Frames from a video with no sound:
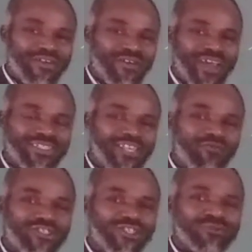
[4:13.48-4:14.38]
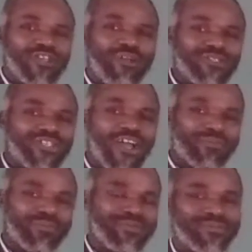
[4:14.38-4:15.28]
Right? Give us some thumbs
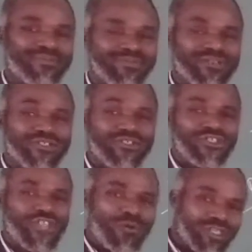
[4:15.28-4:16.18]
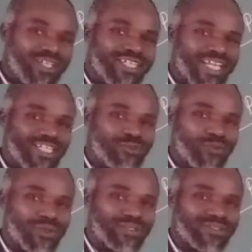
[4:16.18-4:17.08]
up. Share with your
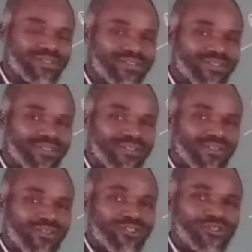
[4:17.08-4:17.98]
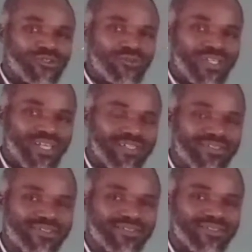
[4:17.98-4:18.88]
networks,
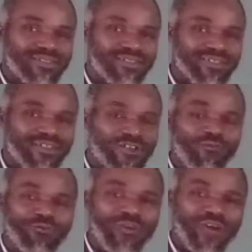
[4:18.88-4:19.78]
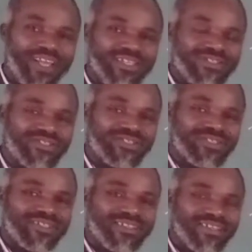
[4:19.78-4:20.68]
students,
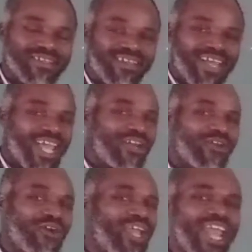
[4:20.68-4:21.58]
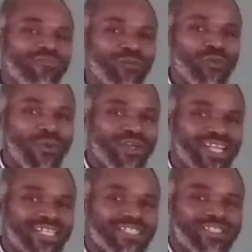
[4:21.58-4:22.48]
friends, and everyone
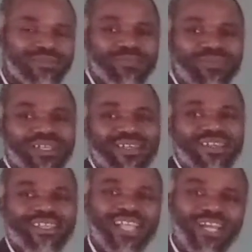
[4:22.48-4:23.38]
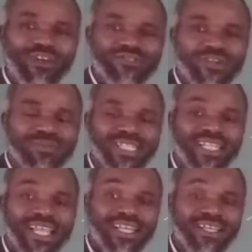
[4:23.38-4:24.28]
that loves something
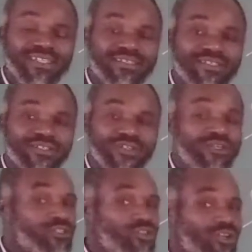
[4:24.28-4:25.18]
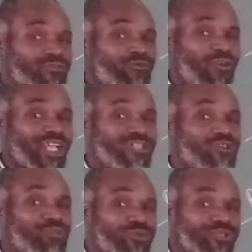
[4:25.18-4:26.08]
like this. Don't forget to
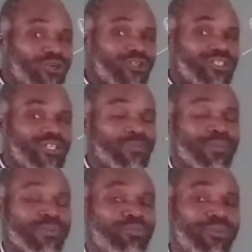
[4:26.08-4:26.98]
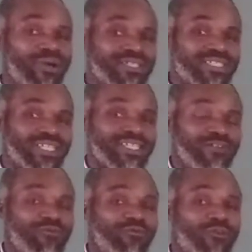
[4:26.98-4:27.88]
put on the button
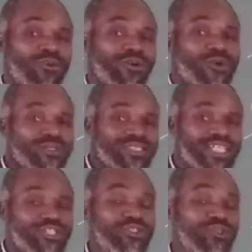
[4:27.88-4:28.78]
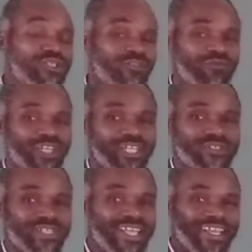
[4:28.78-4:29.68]
for constant
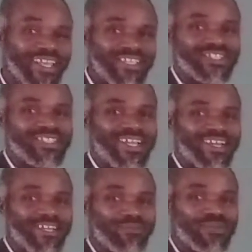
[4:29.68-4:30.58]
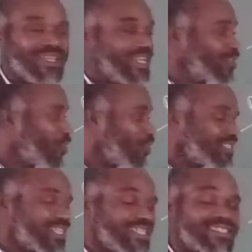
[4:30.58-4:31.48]
notification each time
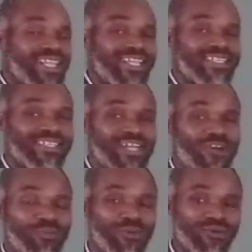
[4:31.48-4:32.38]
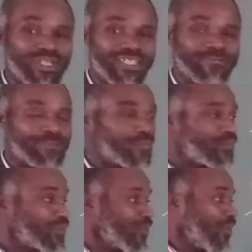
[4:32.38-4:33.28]
contents like these are uploaded.
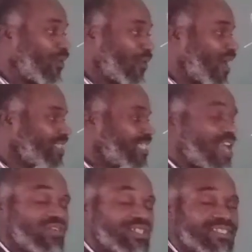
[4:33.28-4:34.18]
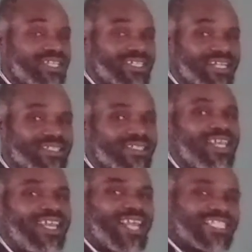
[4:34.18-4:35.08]
Alright, having said that,
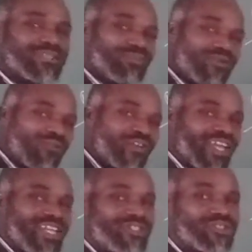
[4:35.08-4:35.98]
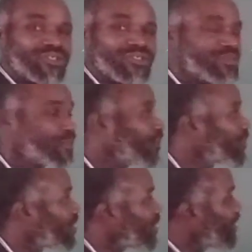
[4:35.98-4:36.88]
let's move into
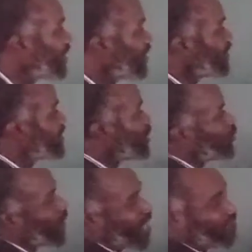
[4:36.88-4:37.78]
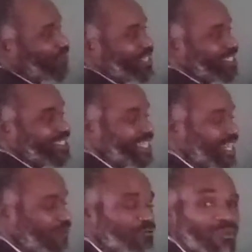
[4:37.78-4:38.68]
deriving the
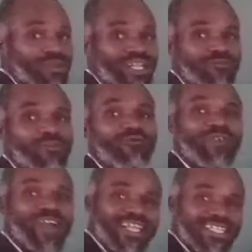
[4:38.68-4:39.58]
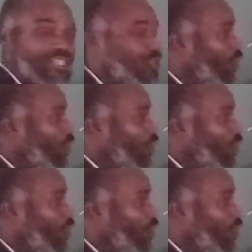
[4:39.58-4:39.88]
general formula for finding the